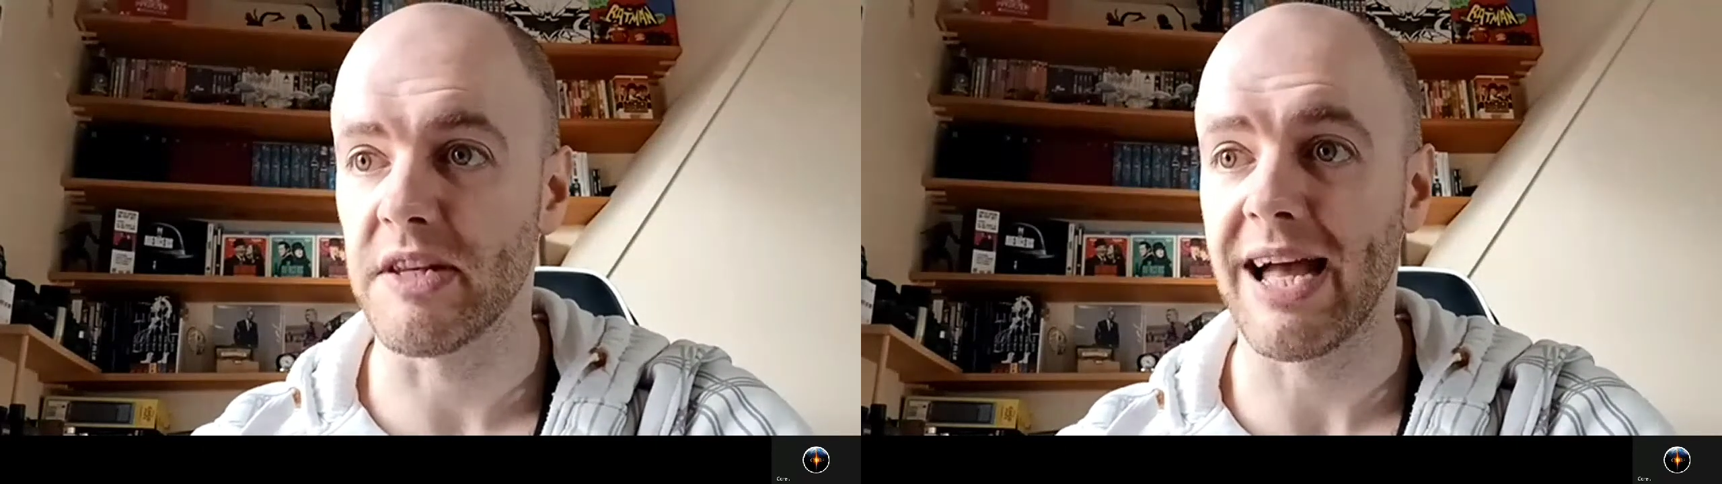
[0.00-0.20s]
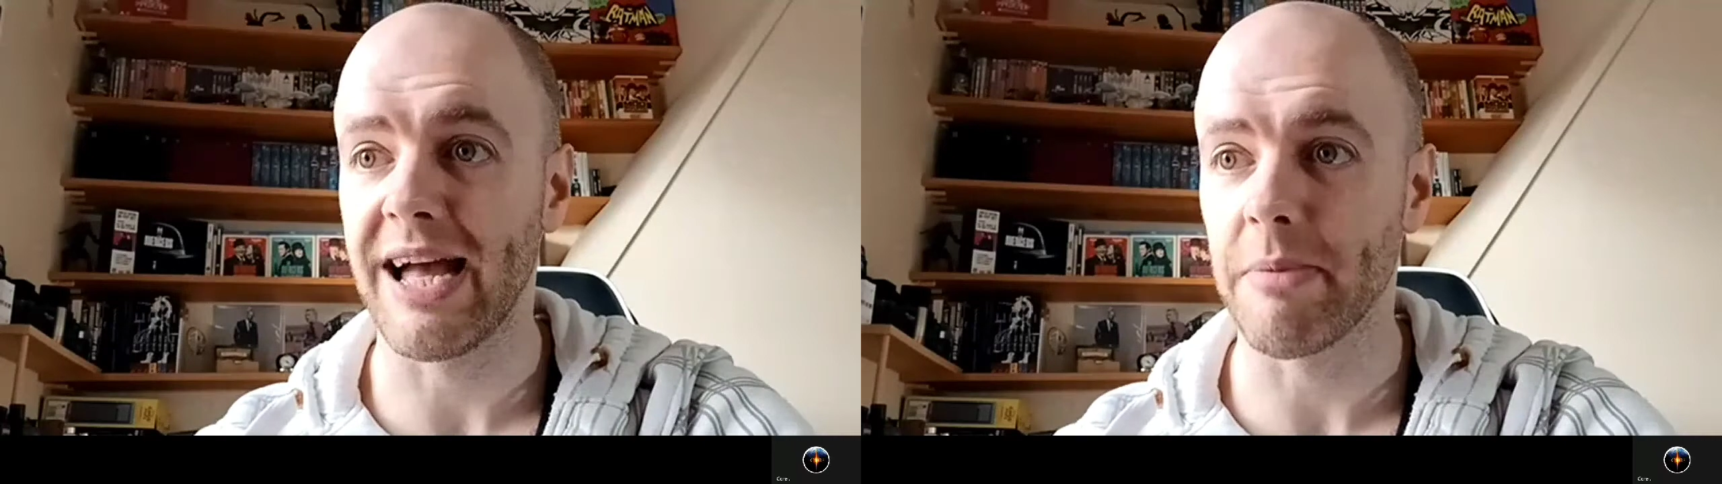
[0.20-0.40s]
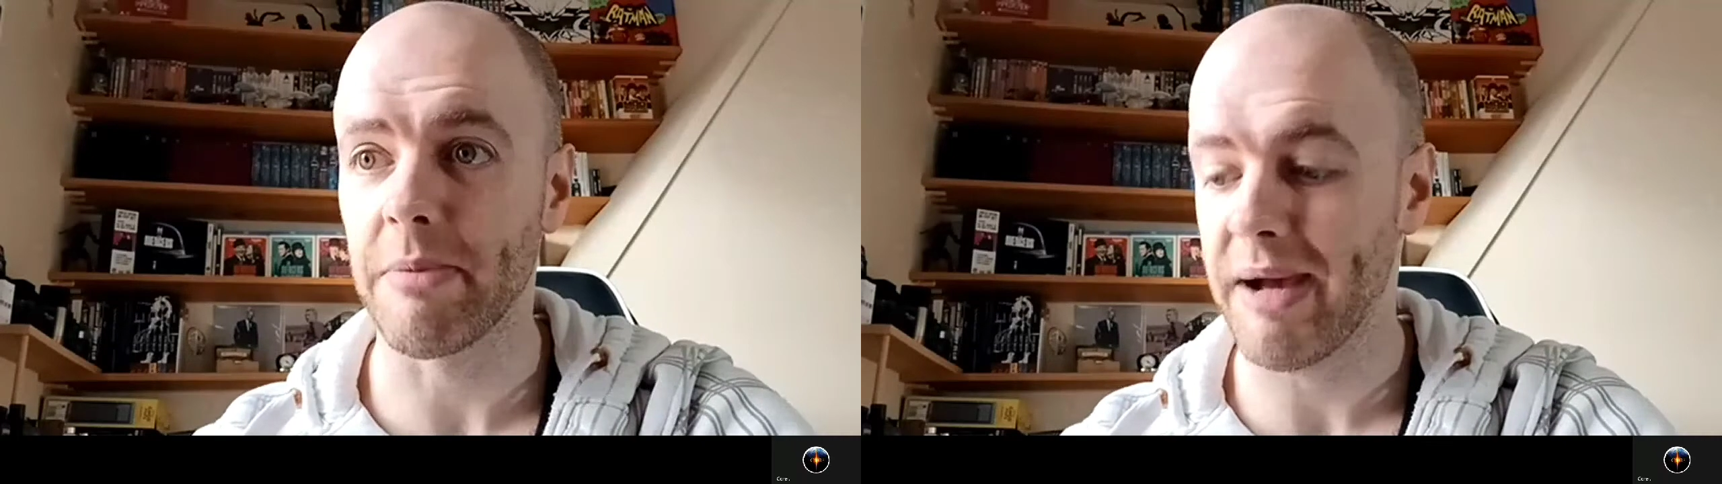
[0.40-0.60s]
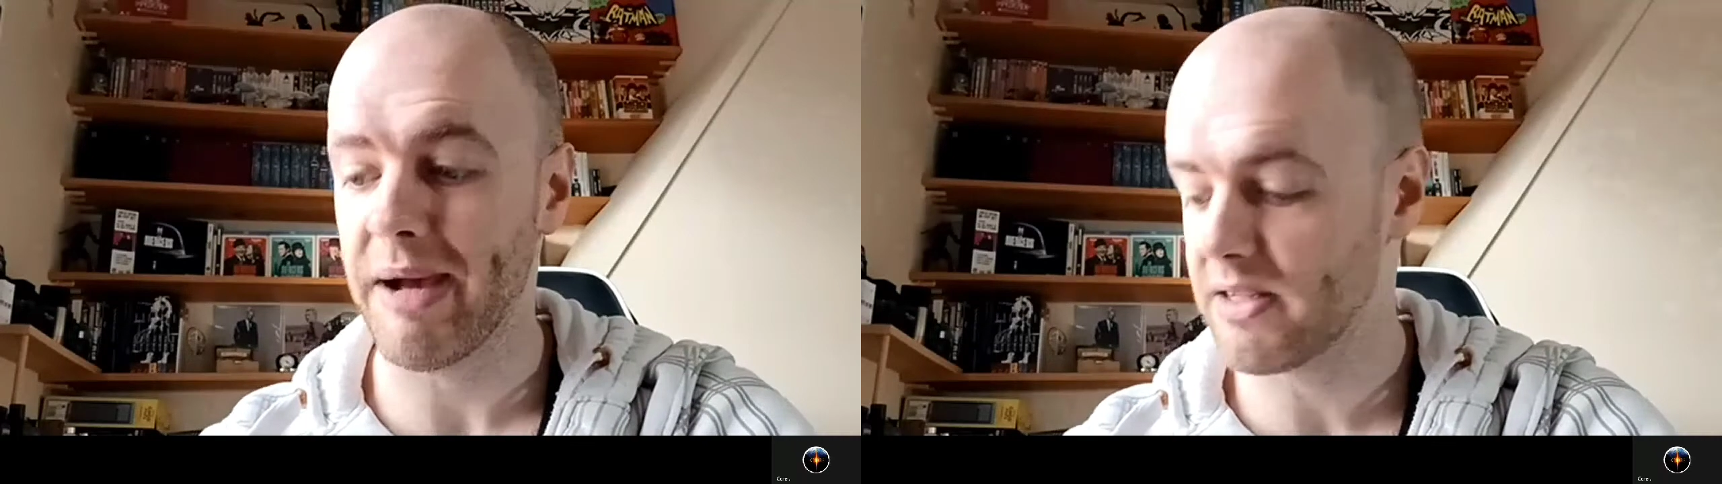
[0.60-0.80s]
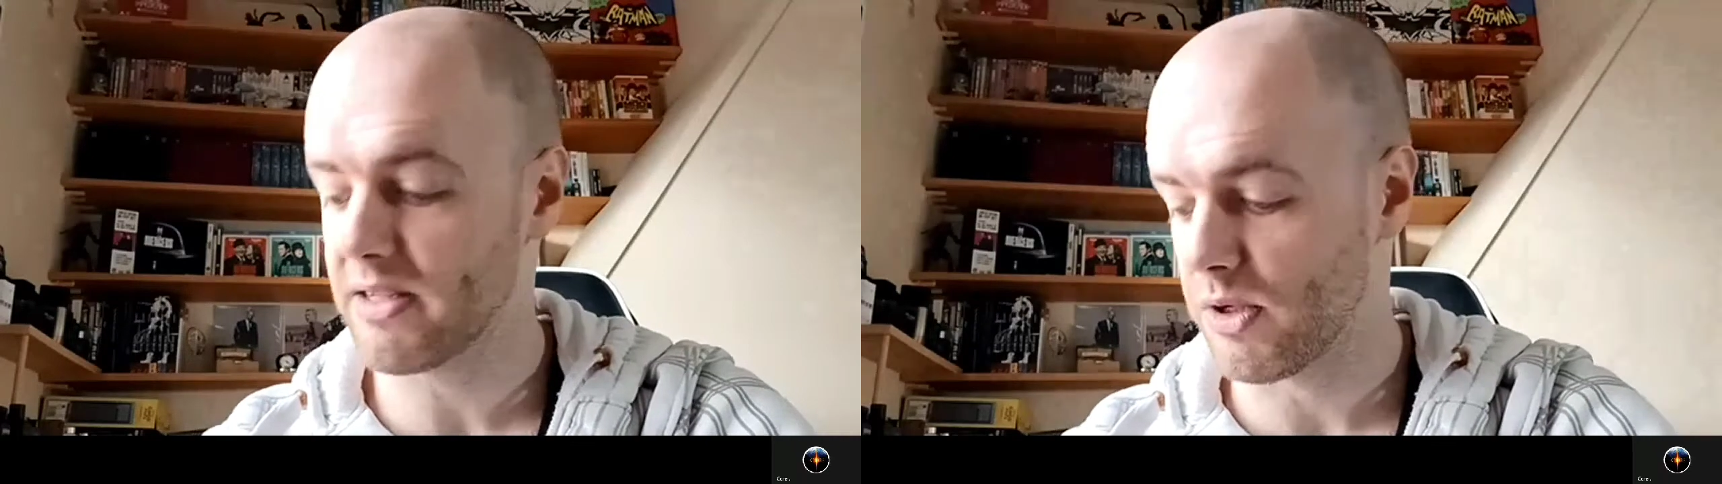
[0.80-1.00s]
type the
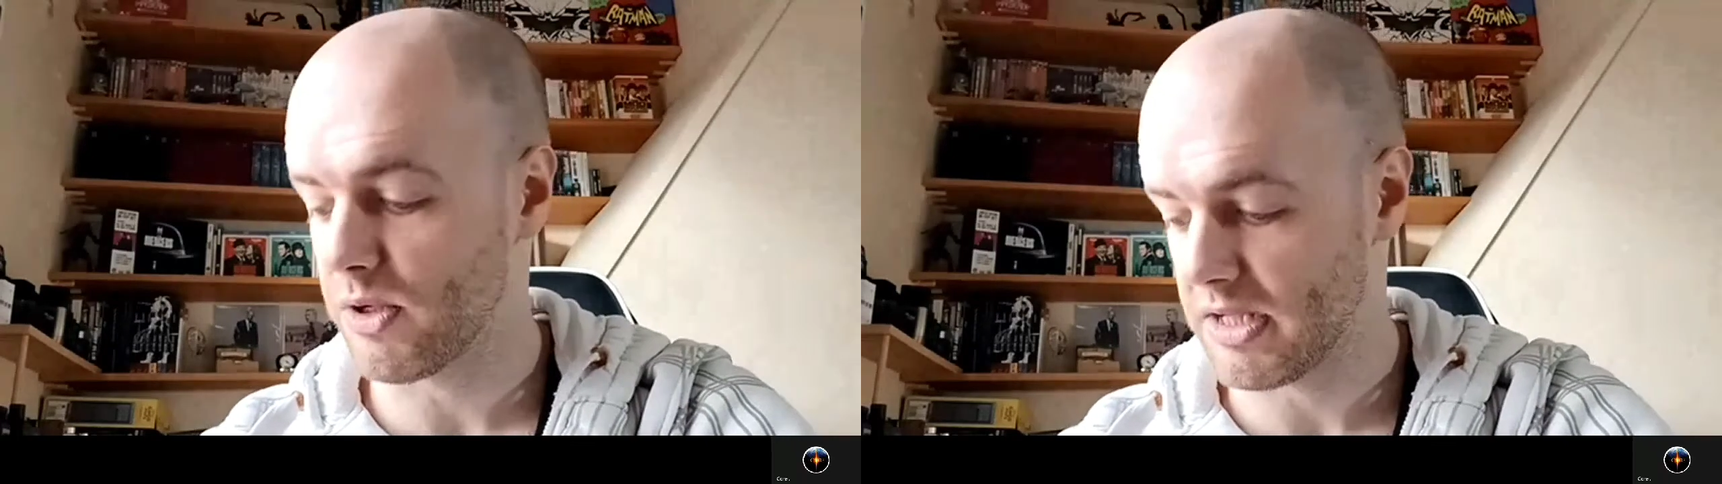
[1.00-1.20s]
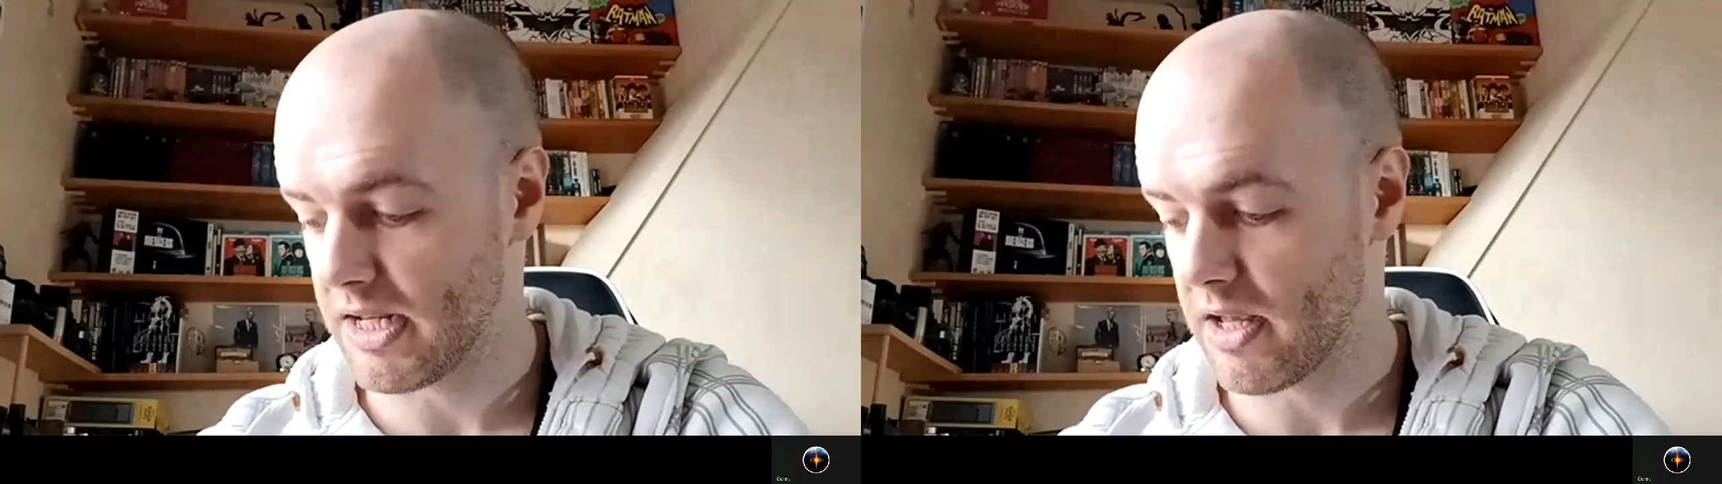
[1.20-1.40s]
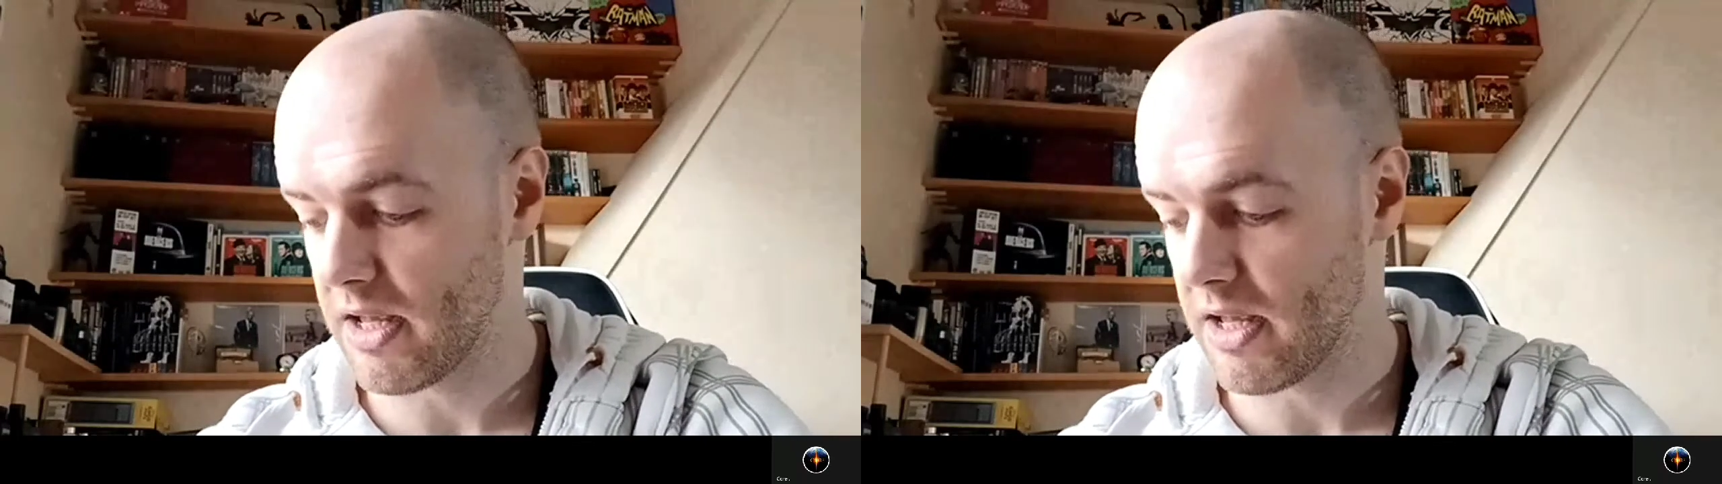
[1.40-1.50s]
password in,